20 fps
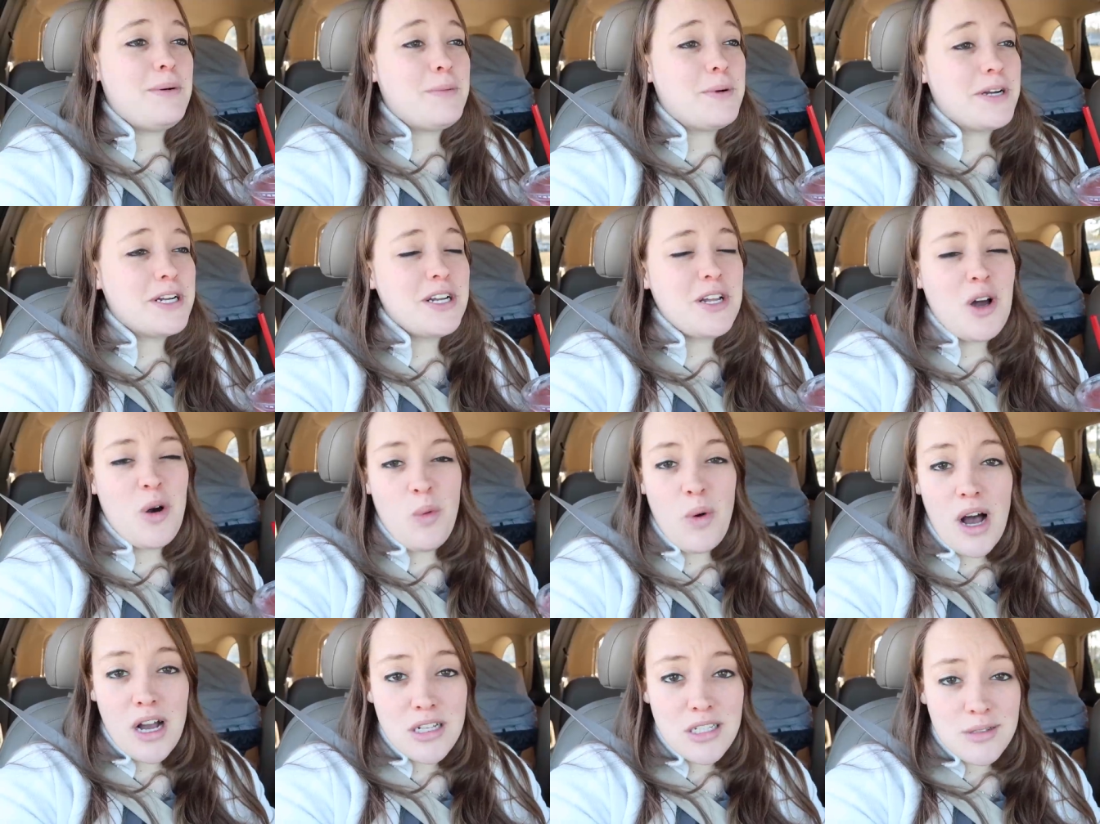But we're gonna go
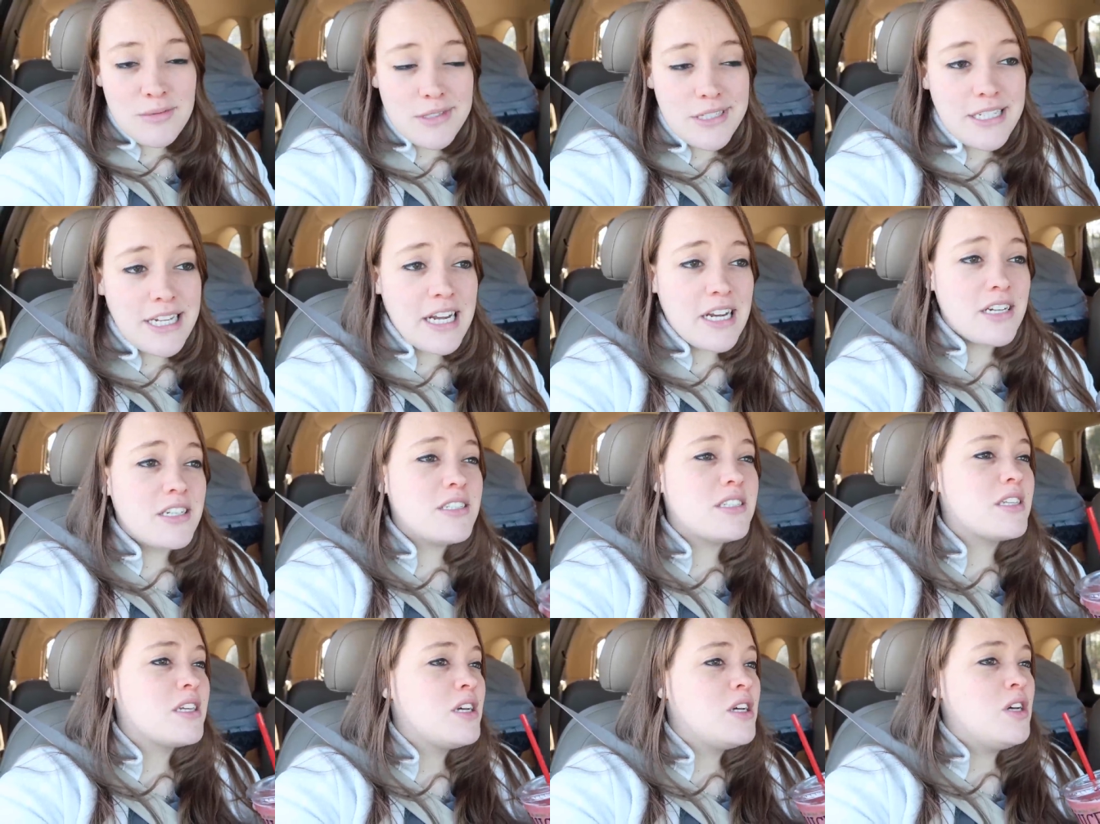walk some
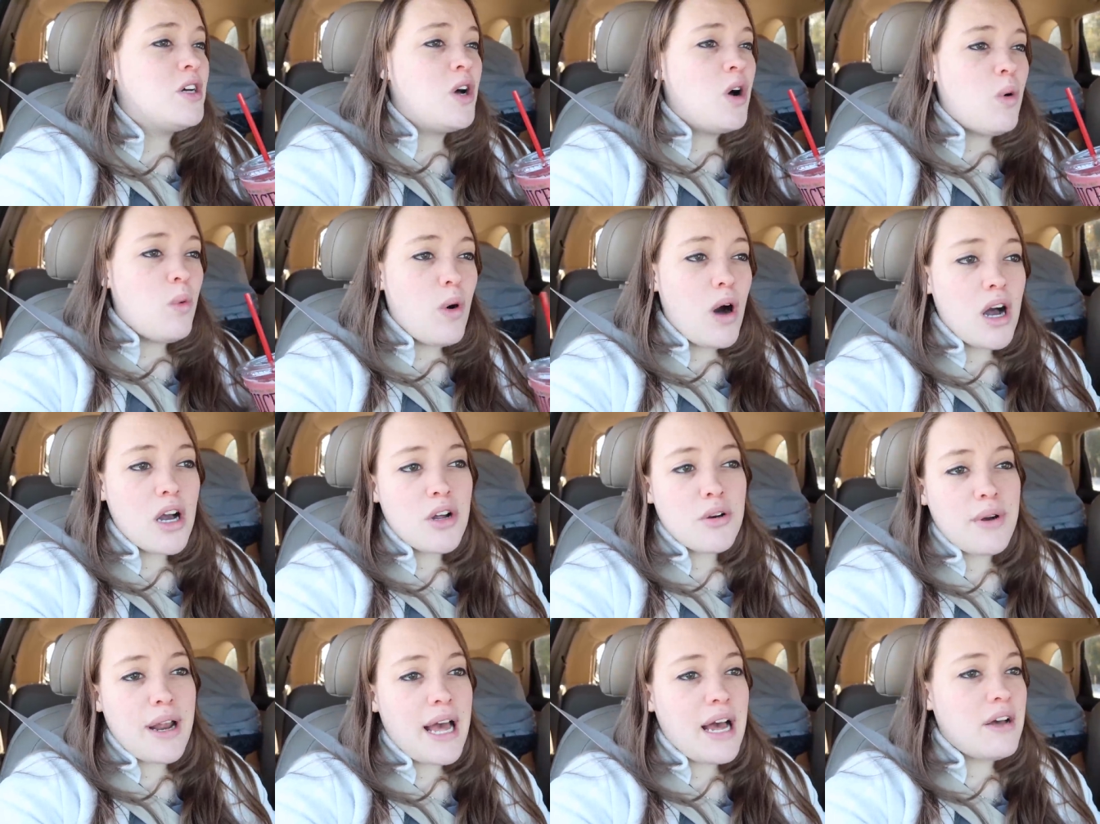stairs, walk
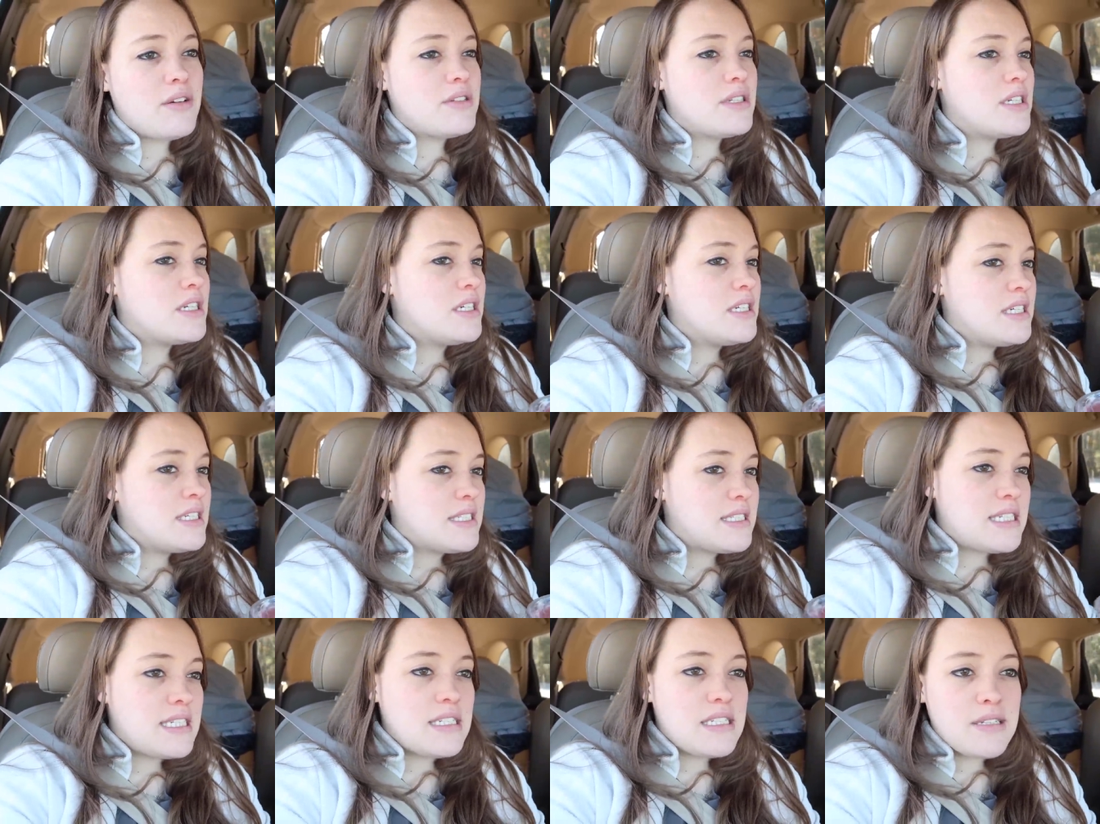around,
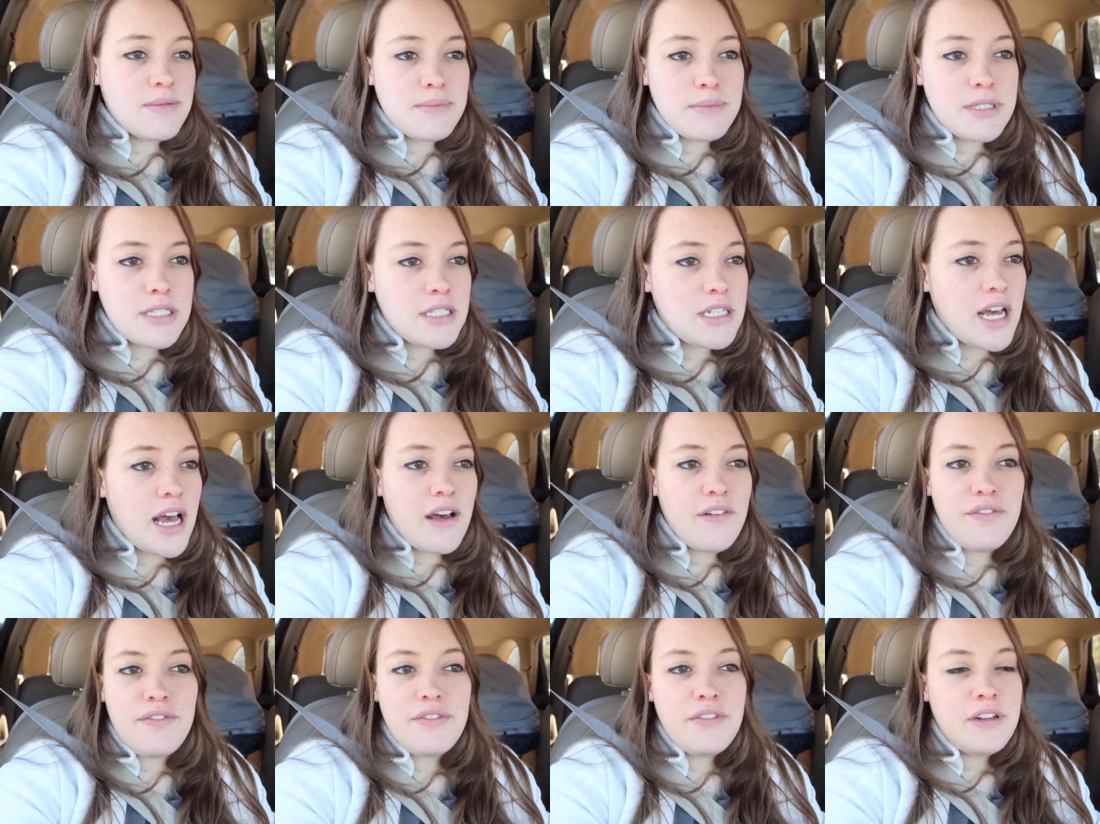see some
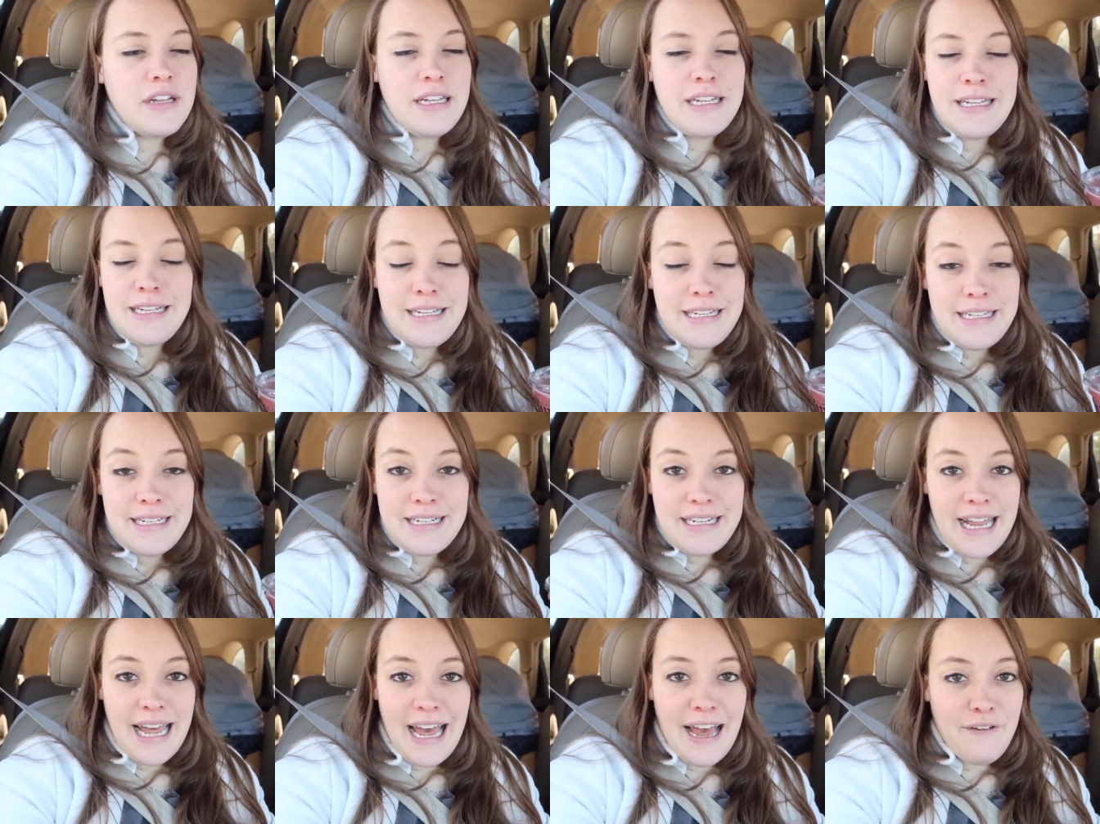stuff,
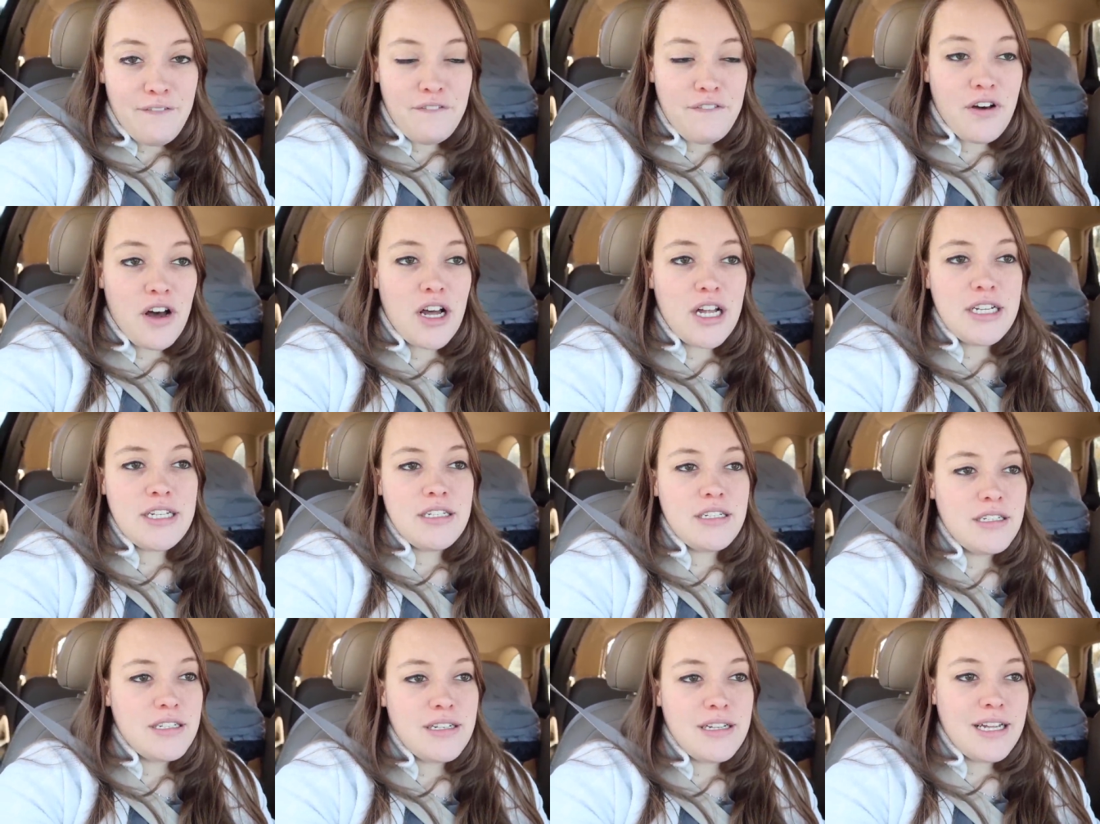have
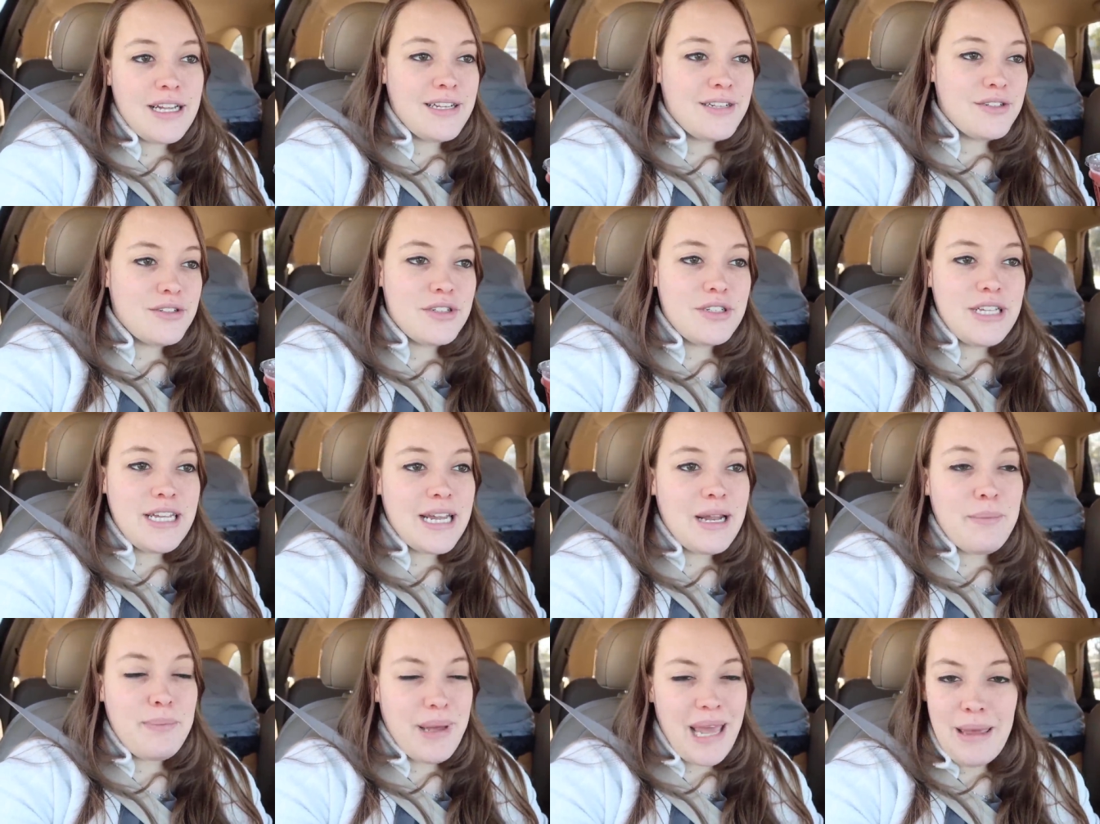fun, and
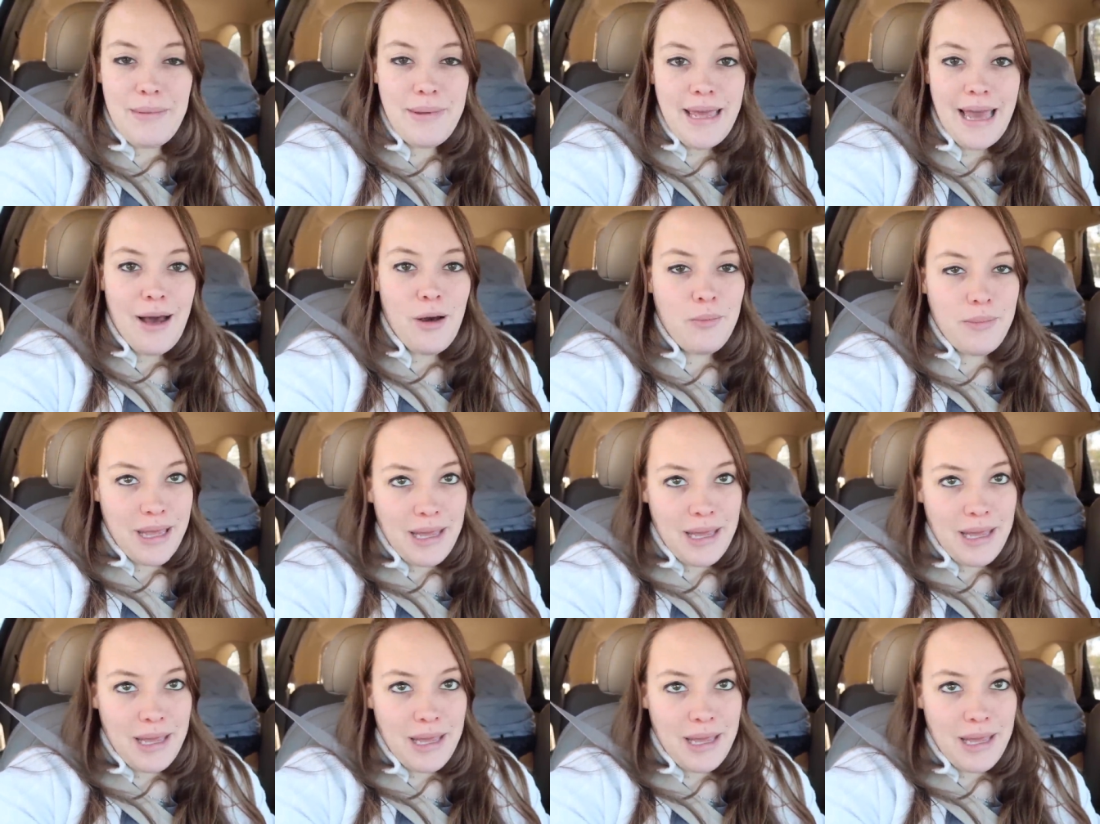get a baby out